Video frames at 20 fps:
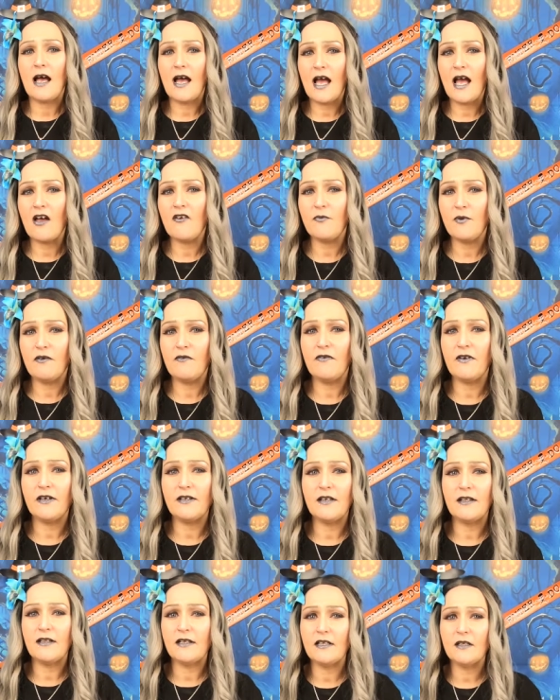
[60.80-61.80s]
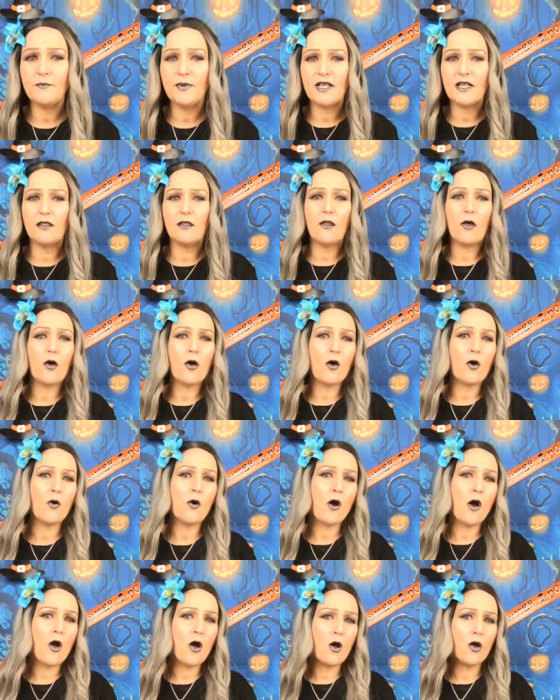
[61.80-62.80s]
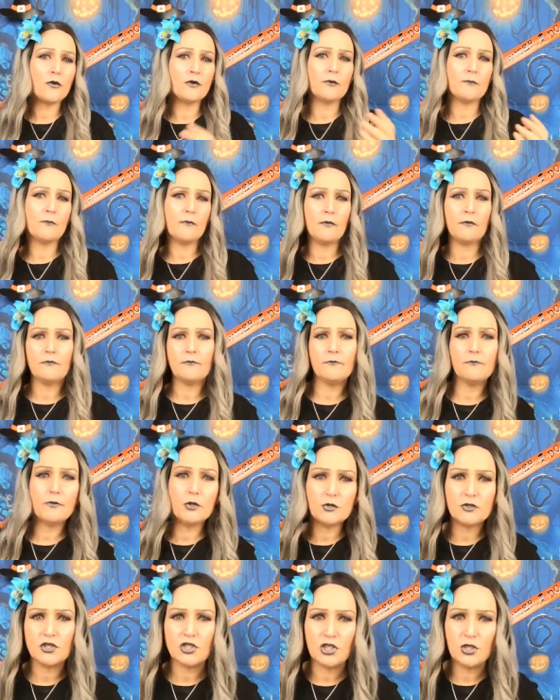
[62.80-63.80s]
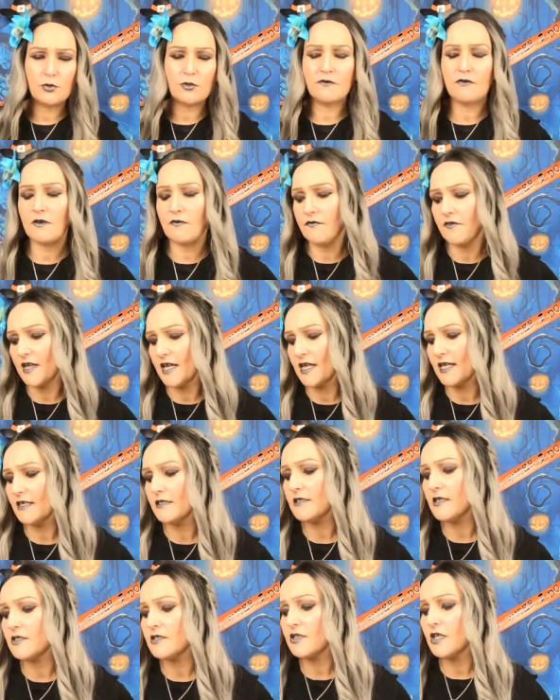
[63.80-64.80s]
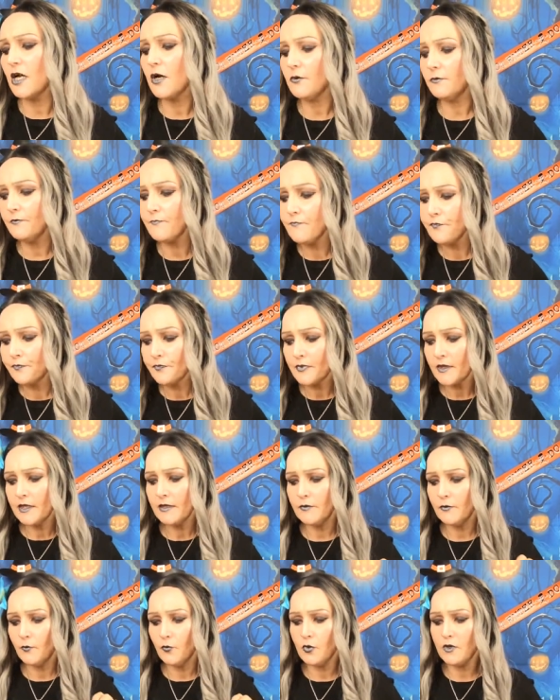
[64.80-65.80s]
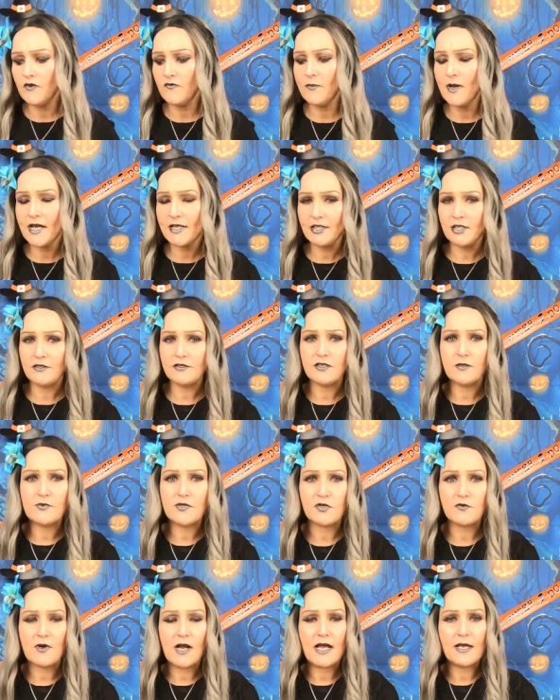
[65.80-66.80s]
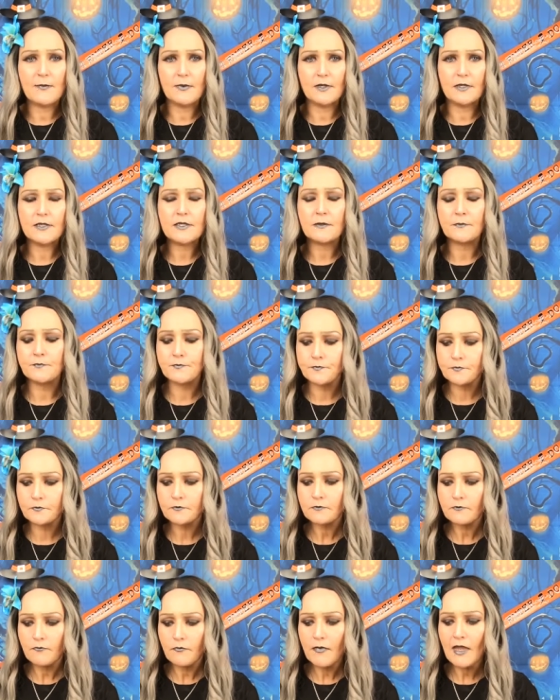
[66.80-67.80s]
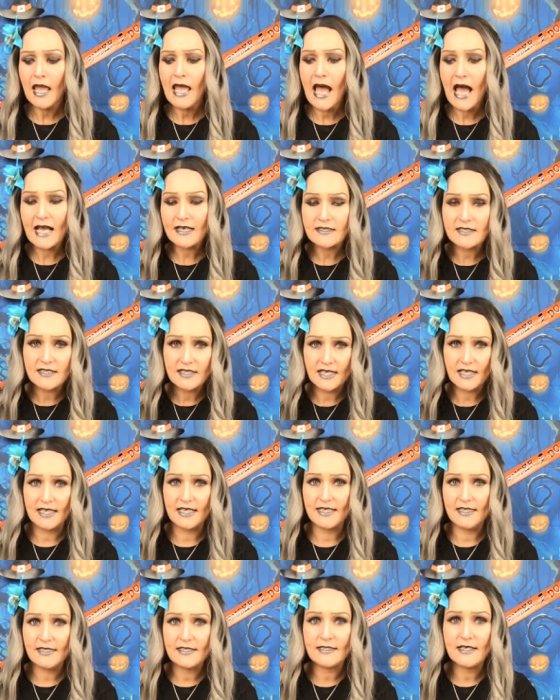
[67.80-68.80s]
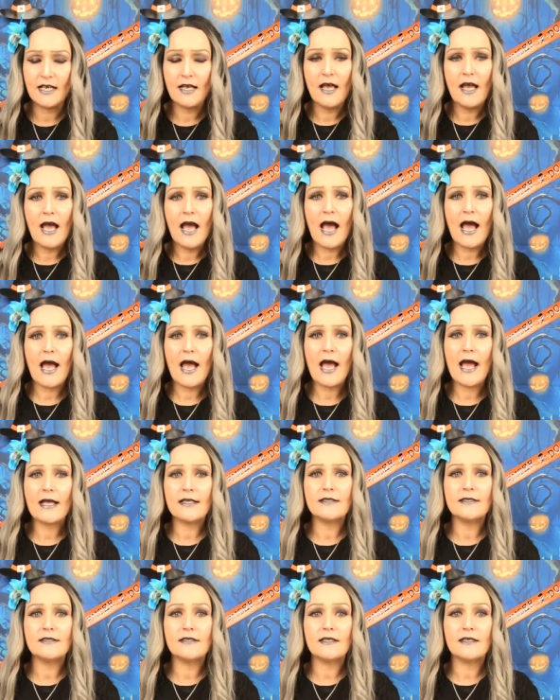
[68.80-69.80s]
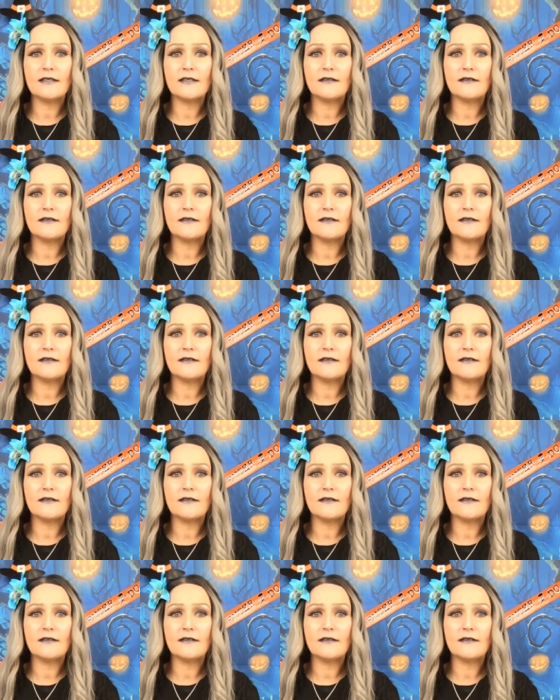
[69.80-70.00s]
I have been feeling a little bit low on multitude of things. So one of my new subscribers has these and